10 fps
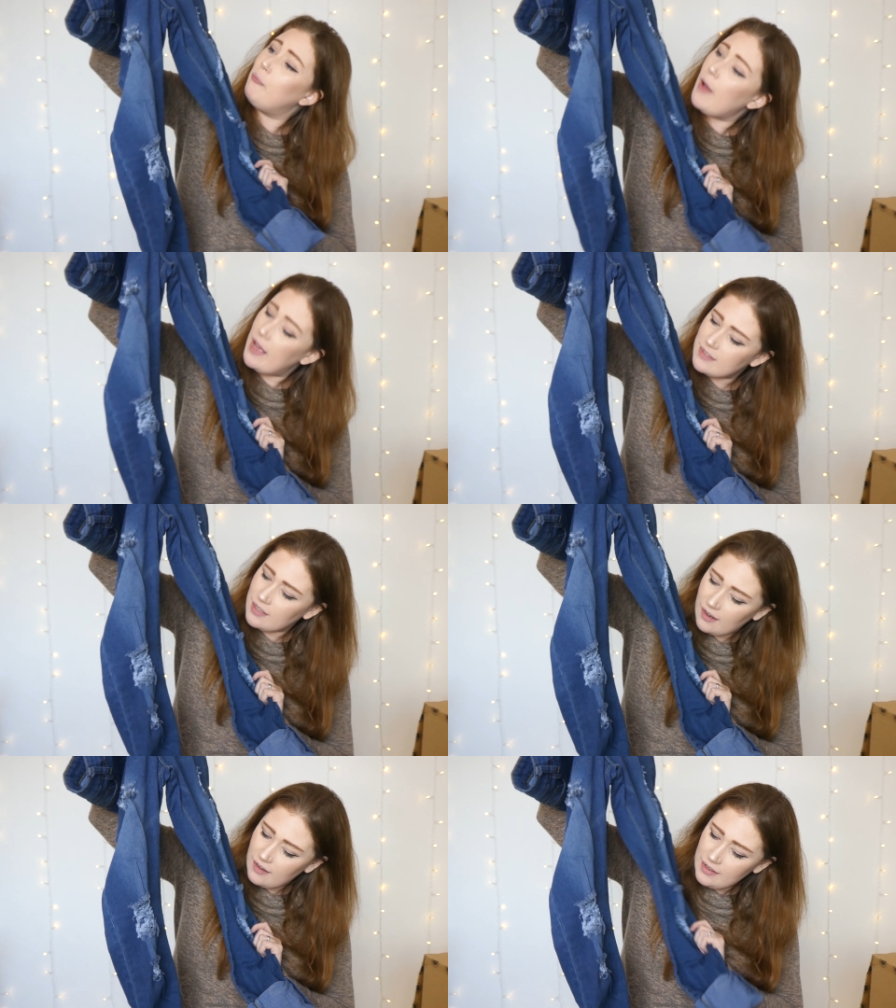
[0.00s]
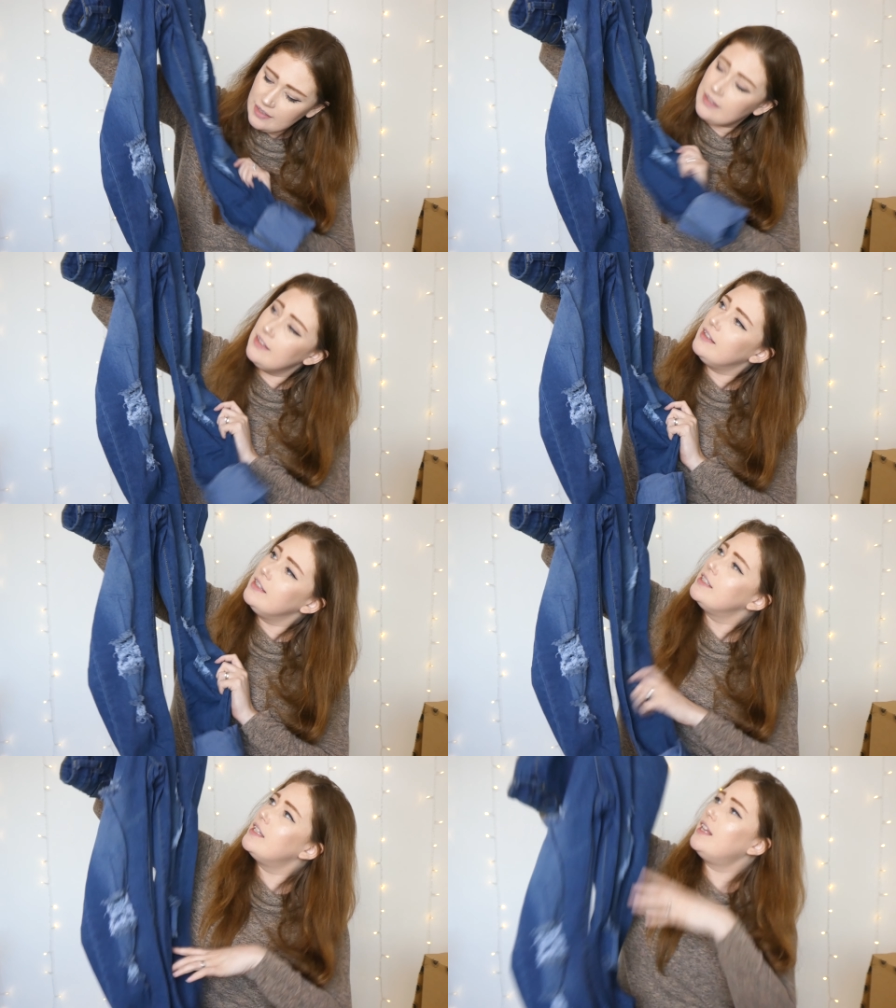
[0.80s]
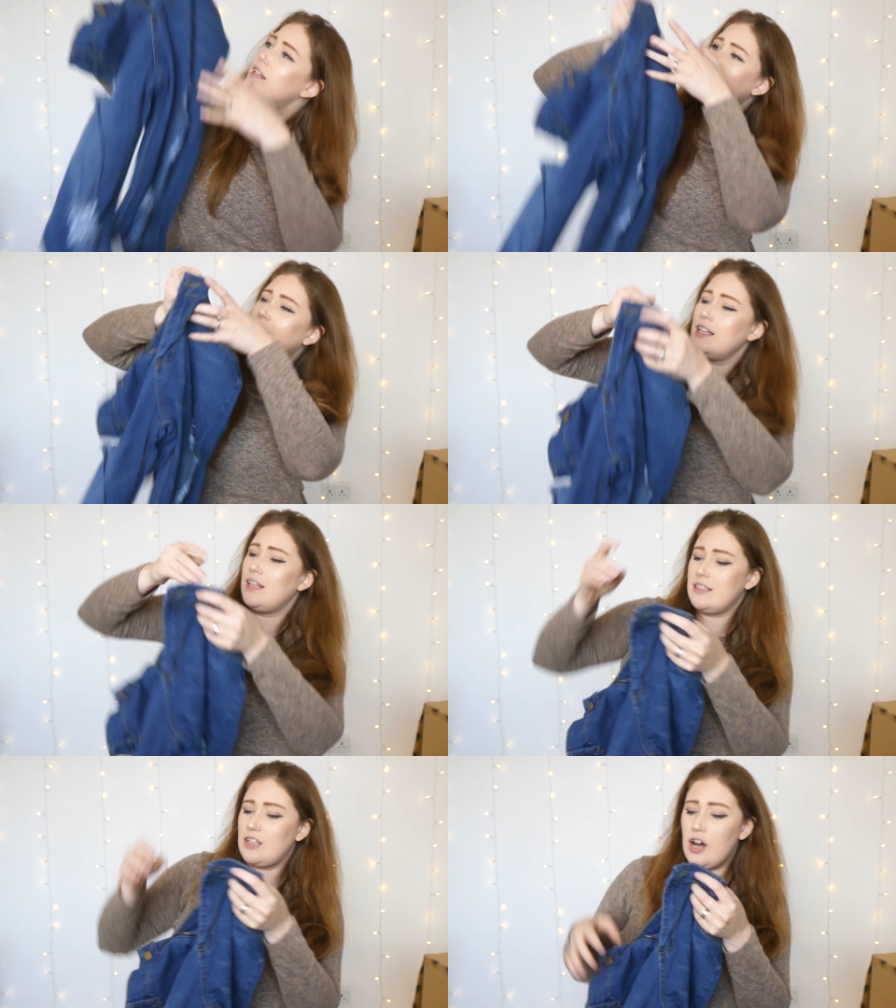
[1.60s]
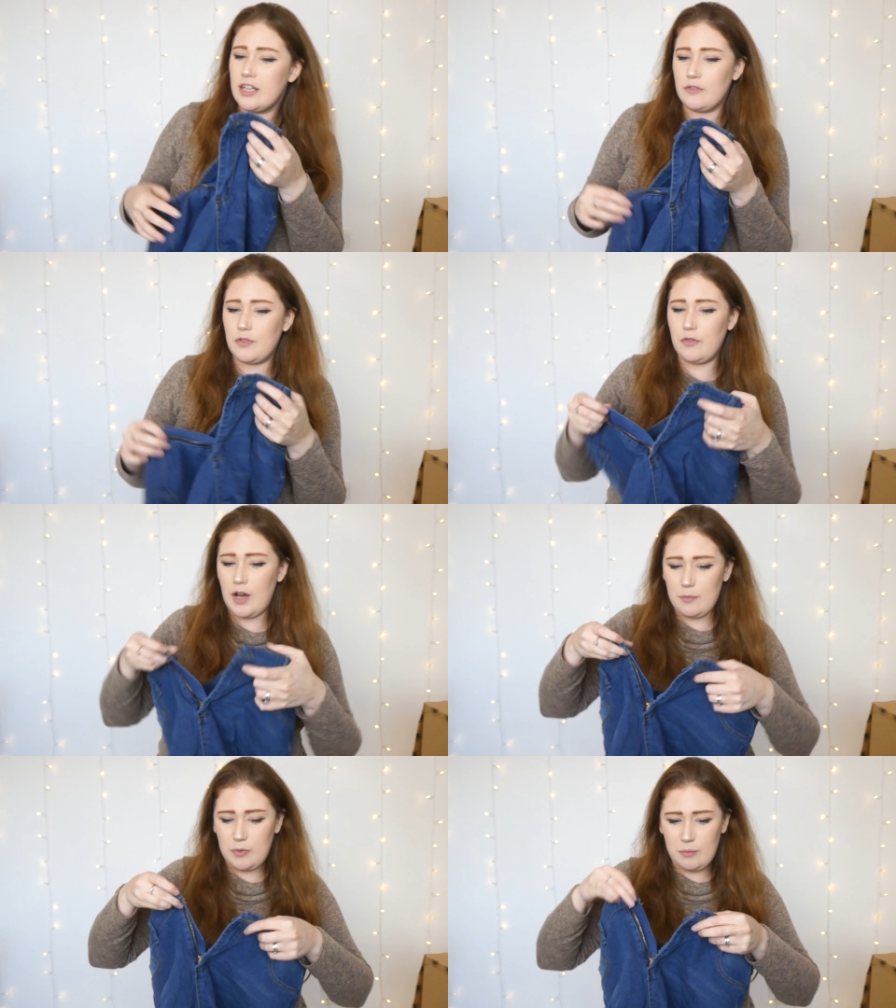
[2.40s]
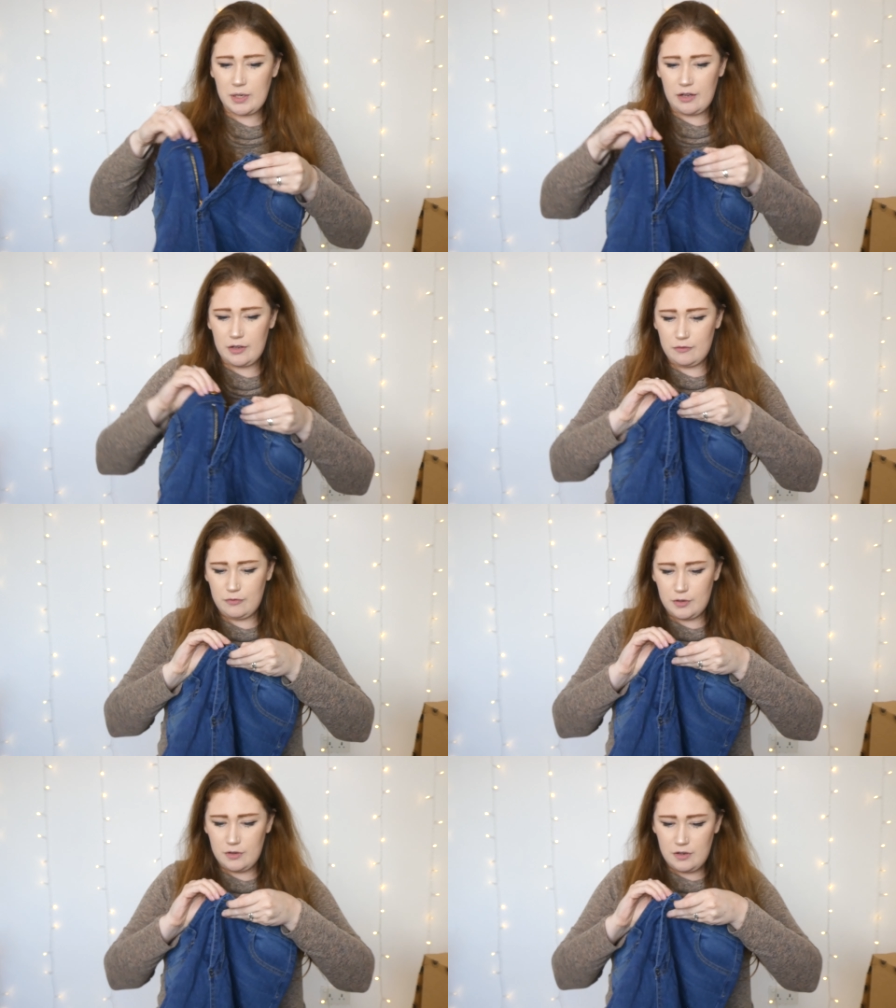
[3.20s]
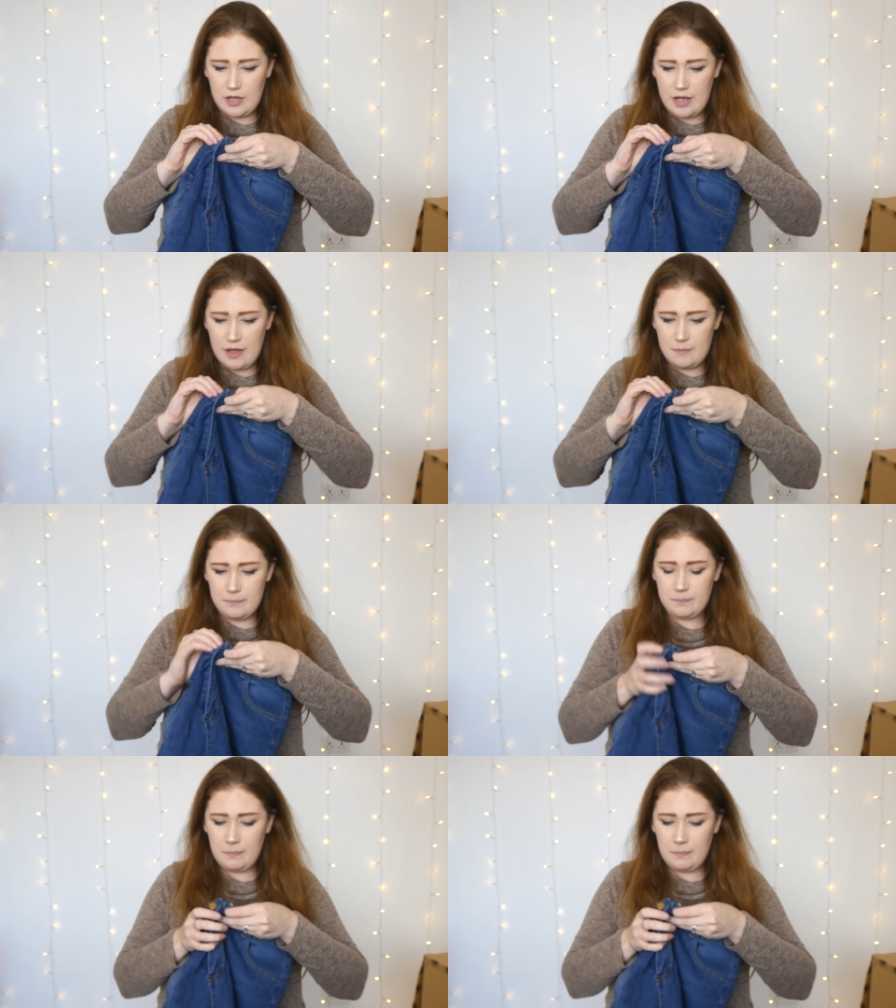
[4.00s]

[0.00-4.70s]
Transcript: better. So that, I think that's kind of the vibe that we're going for. Um,